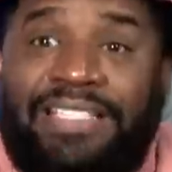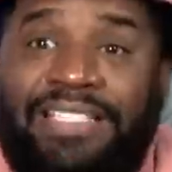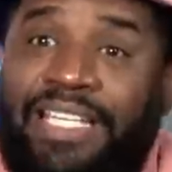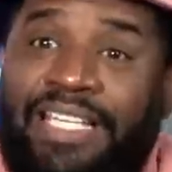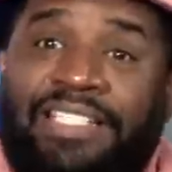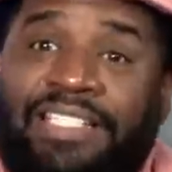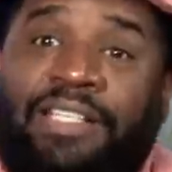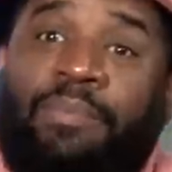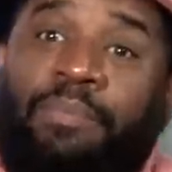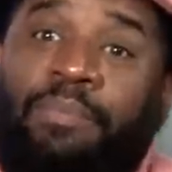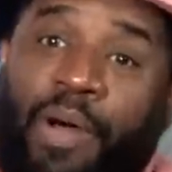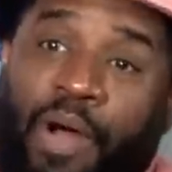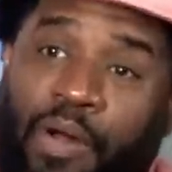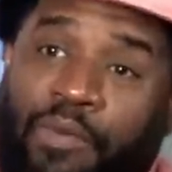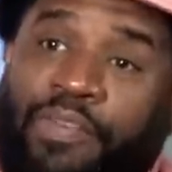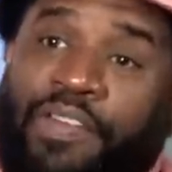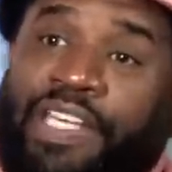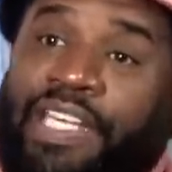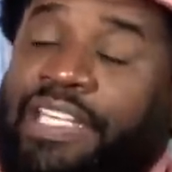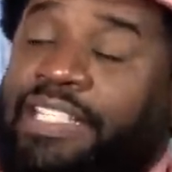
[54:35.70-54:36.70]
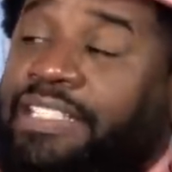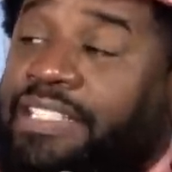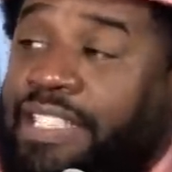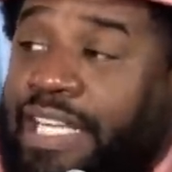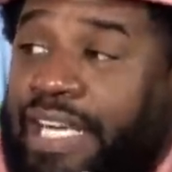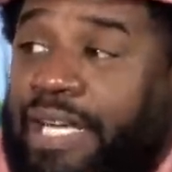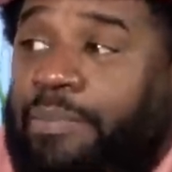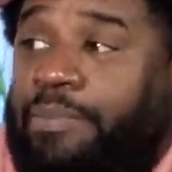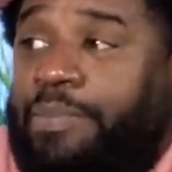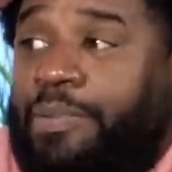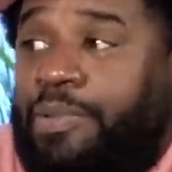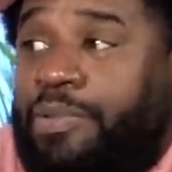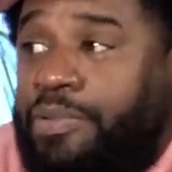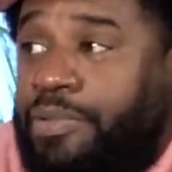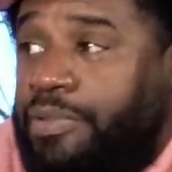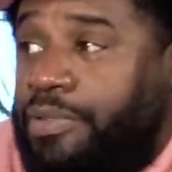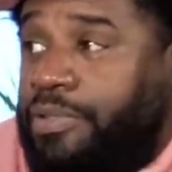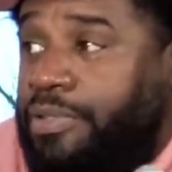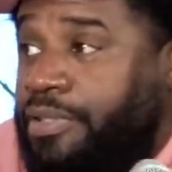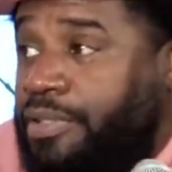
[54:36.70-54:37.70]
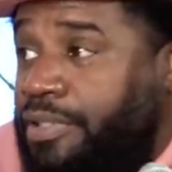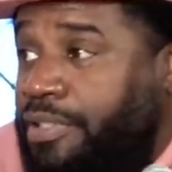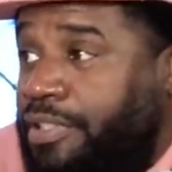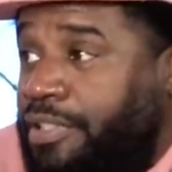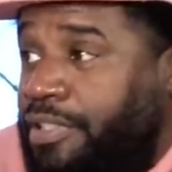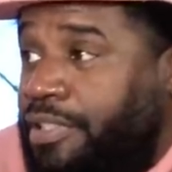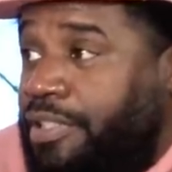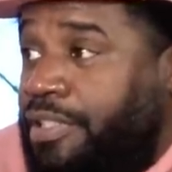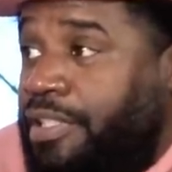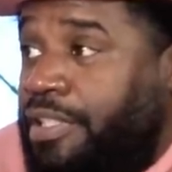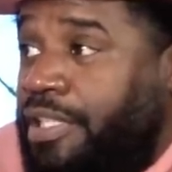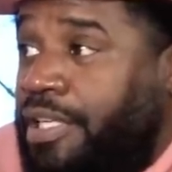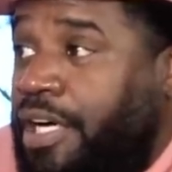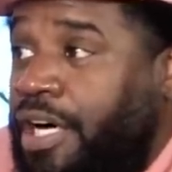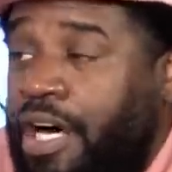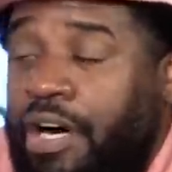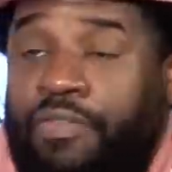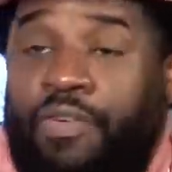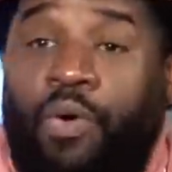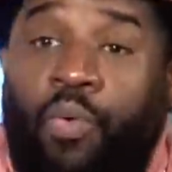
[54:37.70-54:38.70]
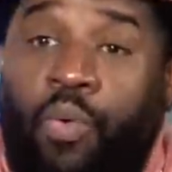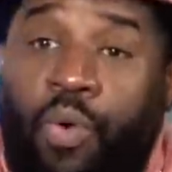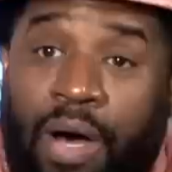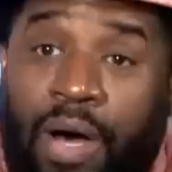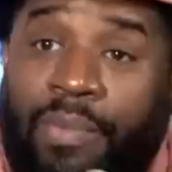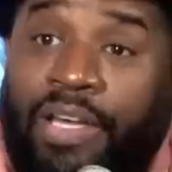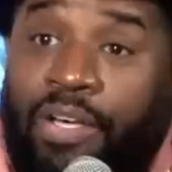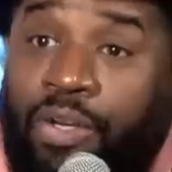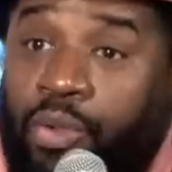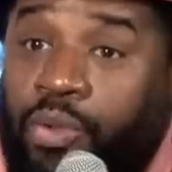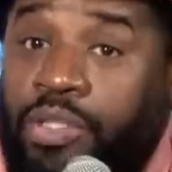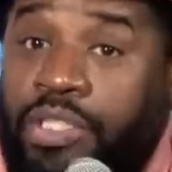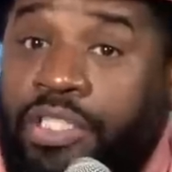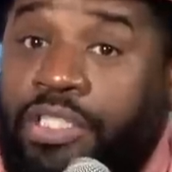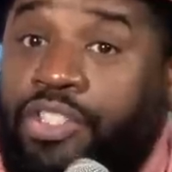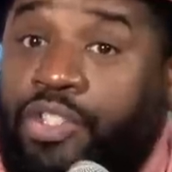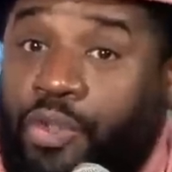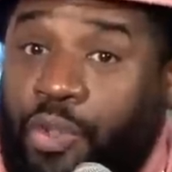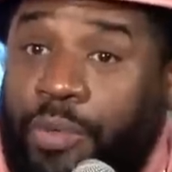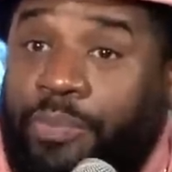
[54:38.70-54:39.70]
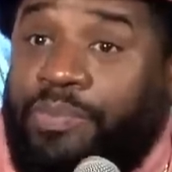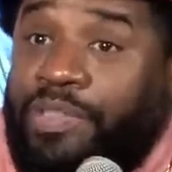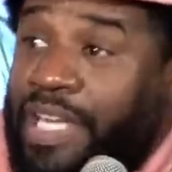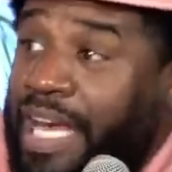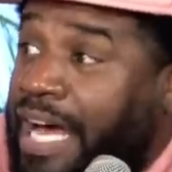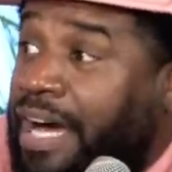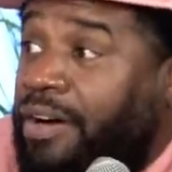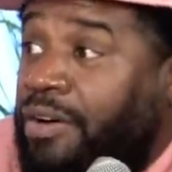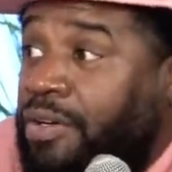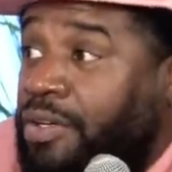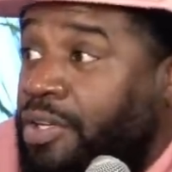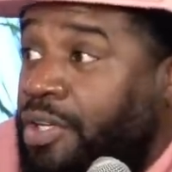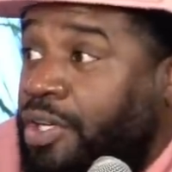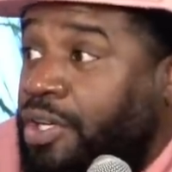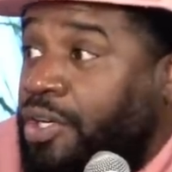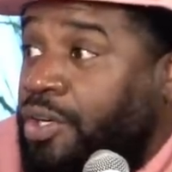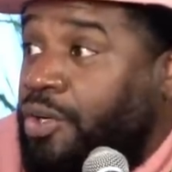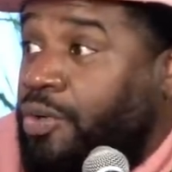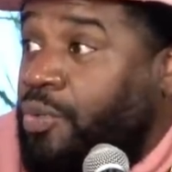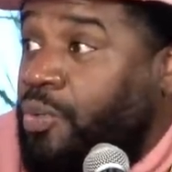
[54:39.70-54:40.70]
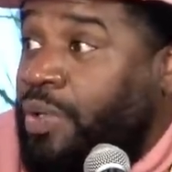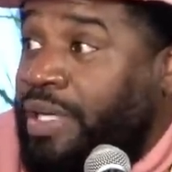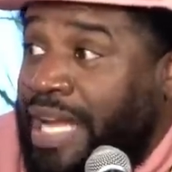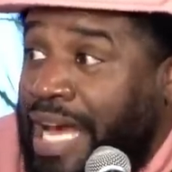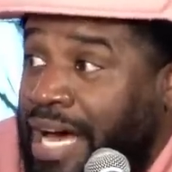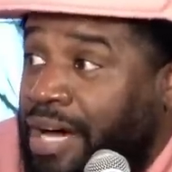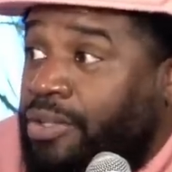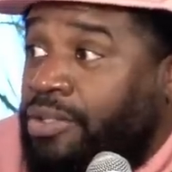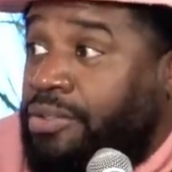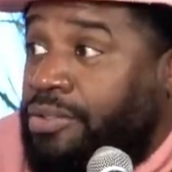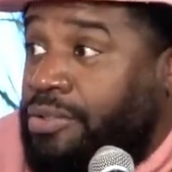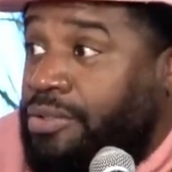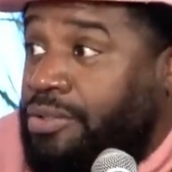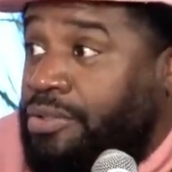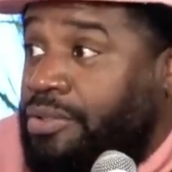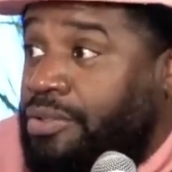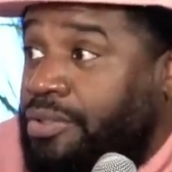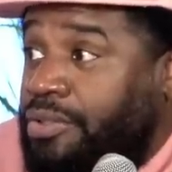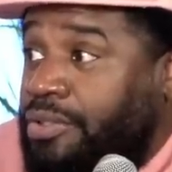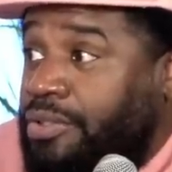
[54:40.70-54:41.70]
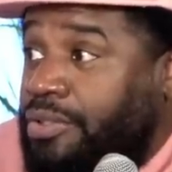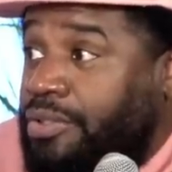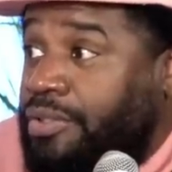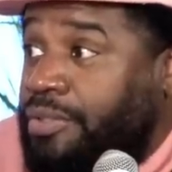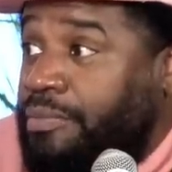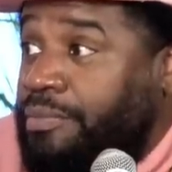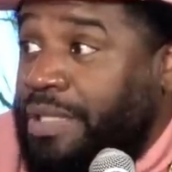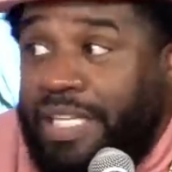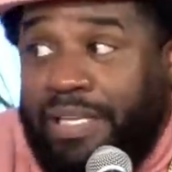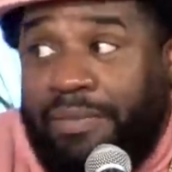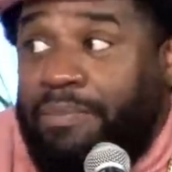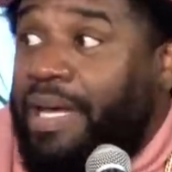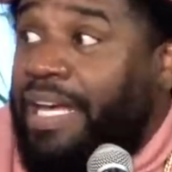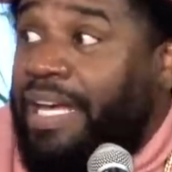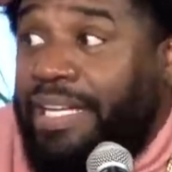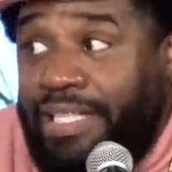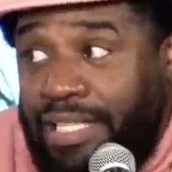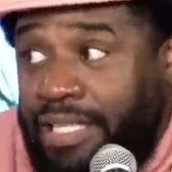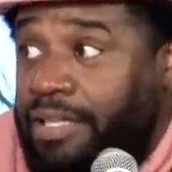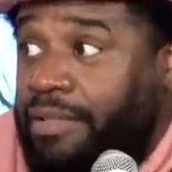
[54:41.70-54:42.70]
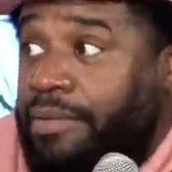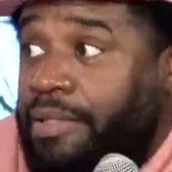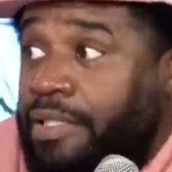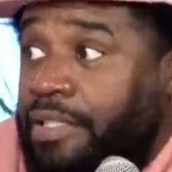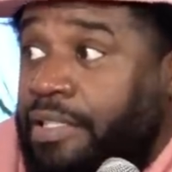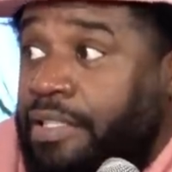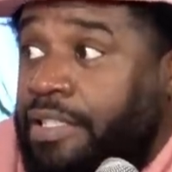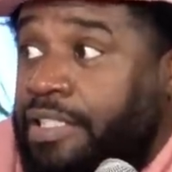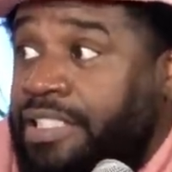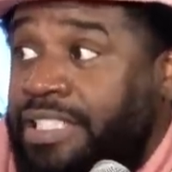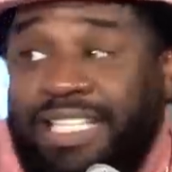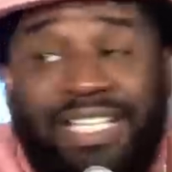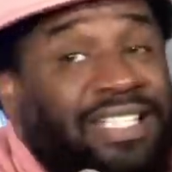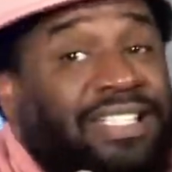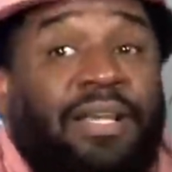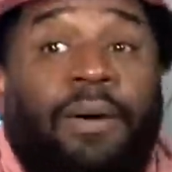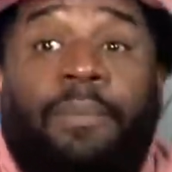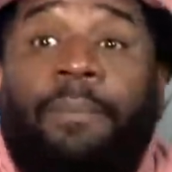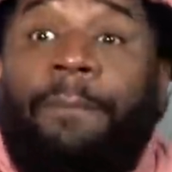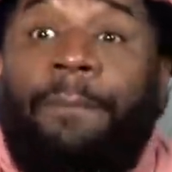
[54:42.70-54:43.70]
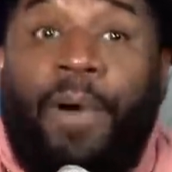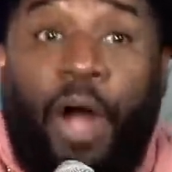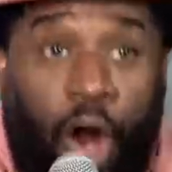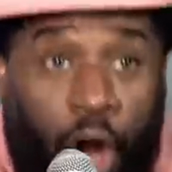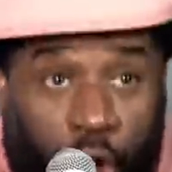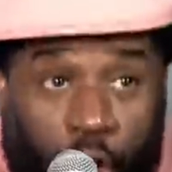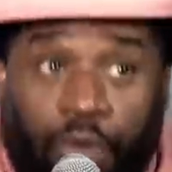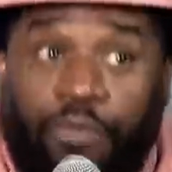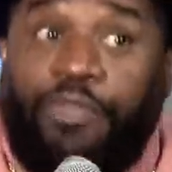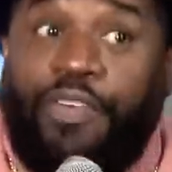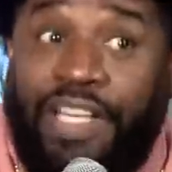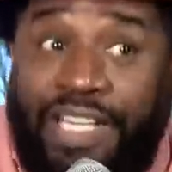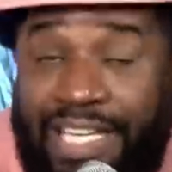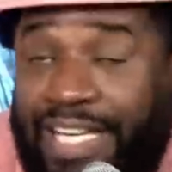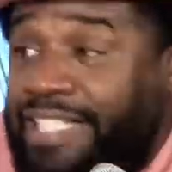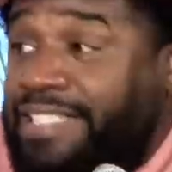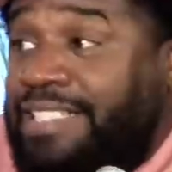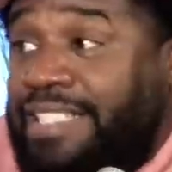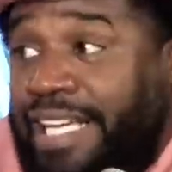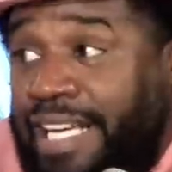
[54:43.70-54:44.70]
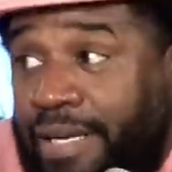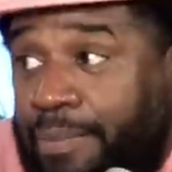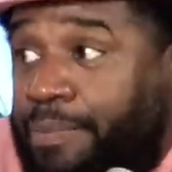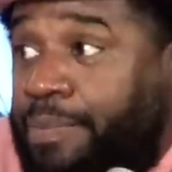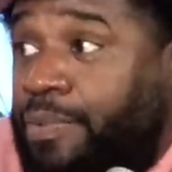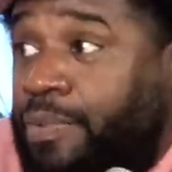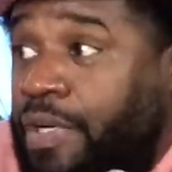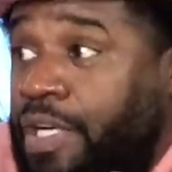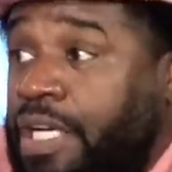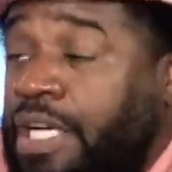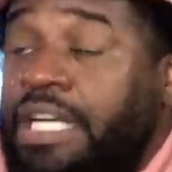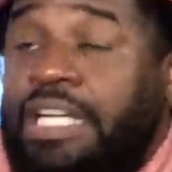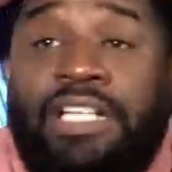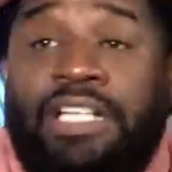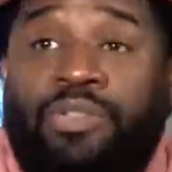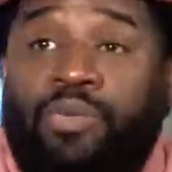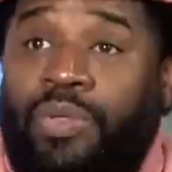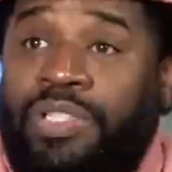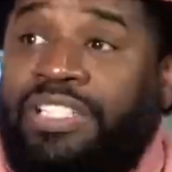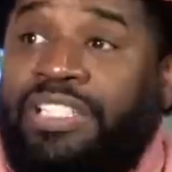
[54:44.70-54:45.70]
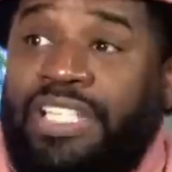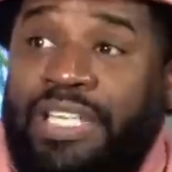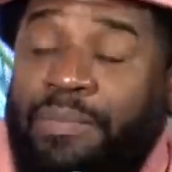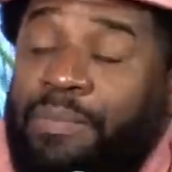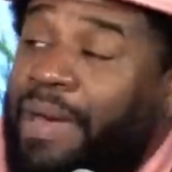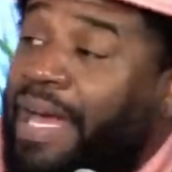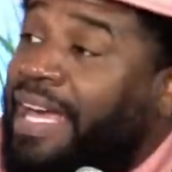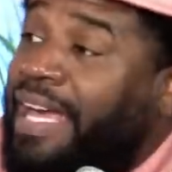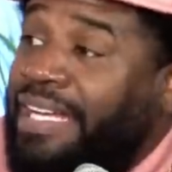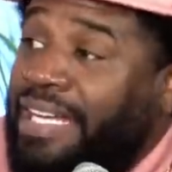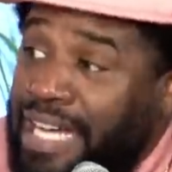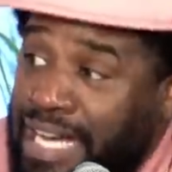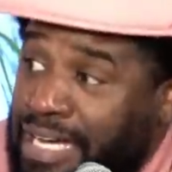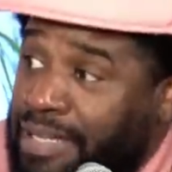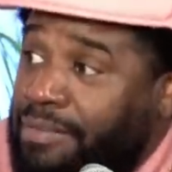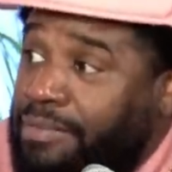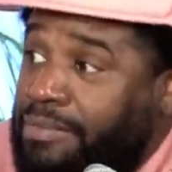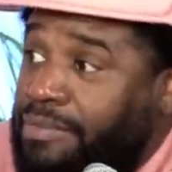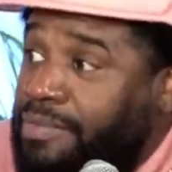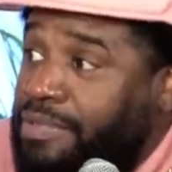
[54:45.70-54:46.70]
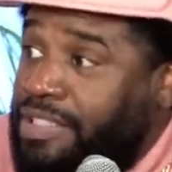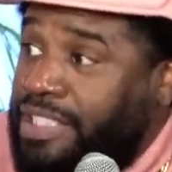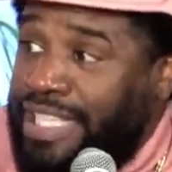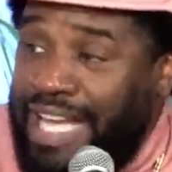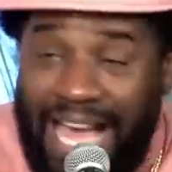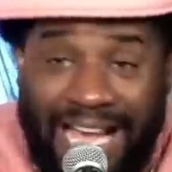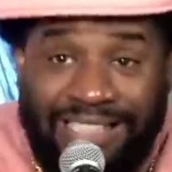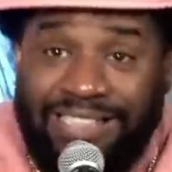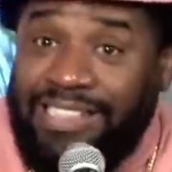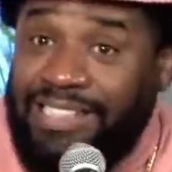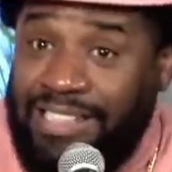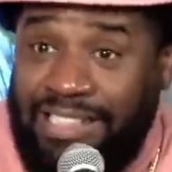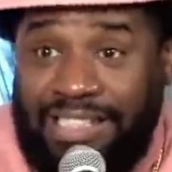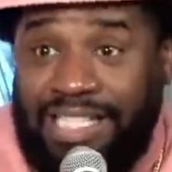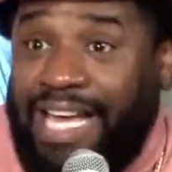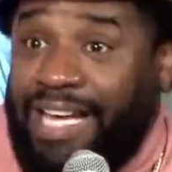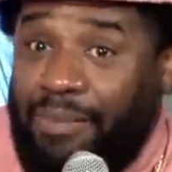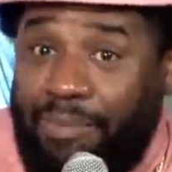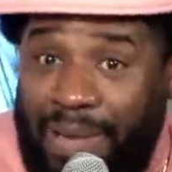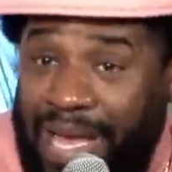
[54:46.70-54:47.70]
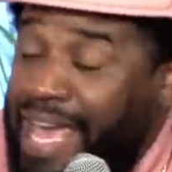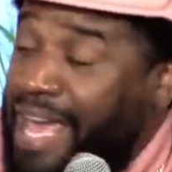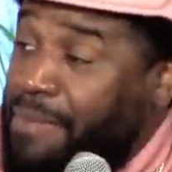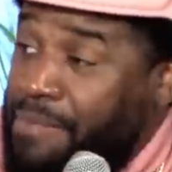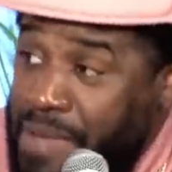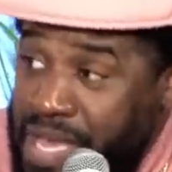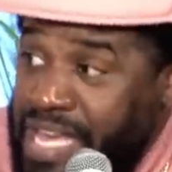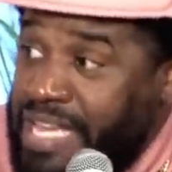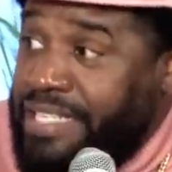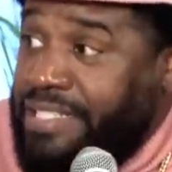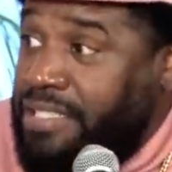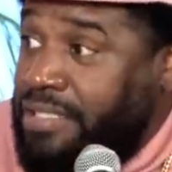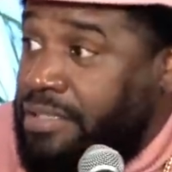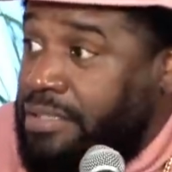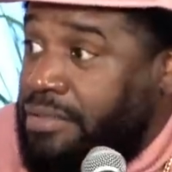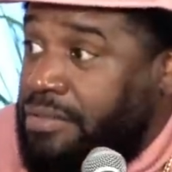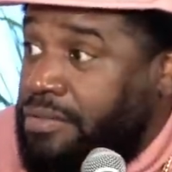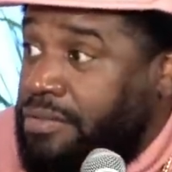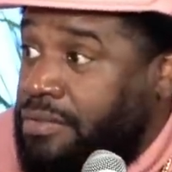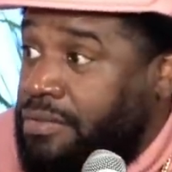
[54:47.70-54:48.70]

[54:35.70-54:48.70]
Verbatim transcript: some, Banks is a perfect example of a woman who looked tripped out without being made up. She is a perfect example. Because when she made up, she actually looked like a bad bitch.